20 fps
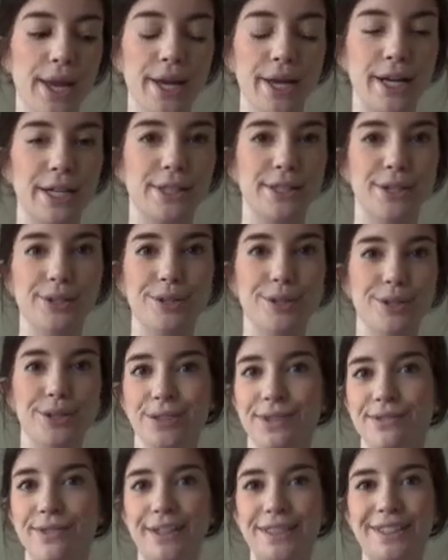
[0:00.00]
it's also
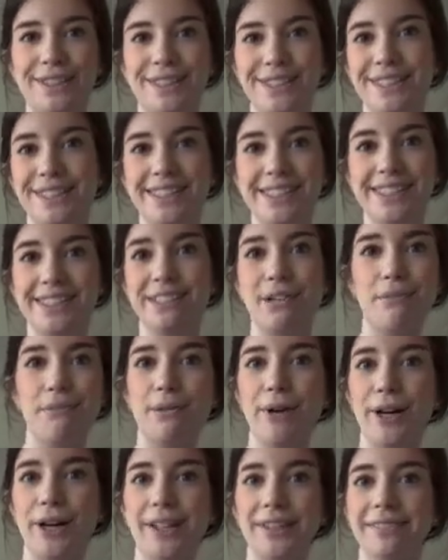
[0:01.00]
just funny to see
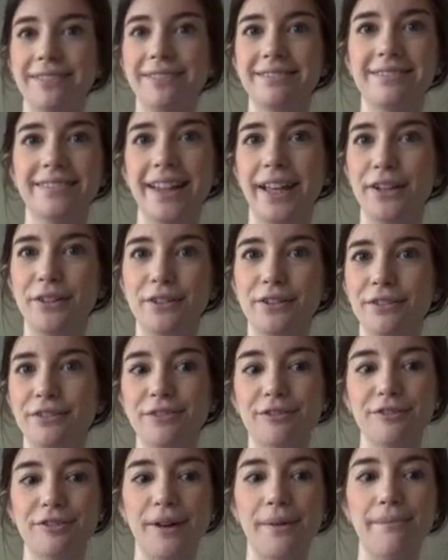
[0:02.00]
someone like
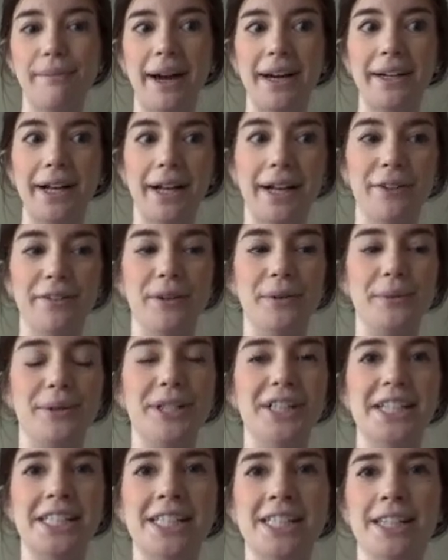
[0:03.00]
from my neck of the
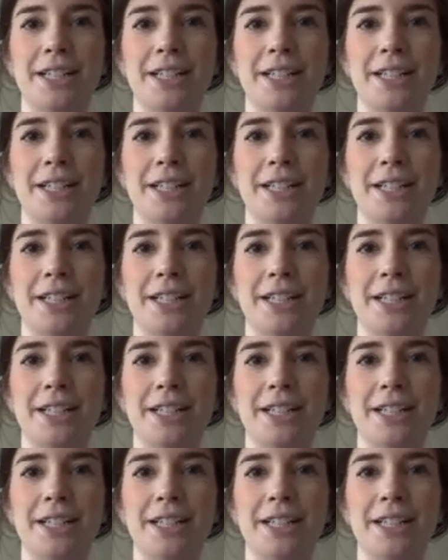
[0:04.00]
woods.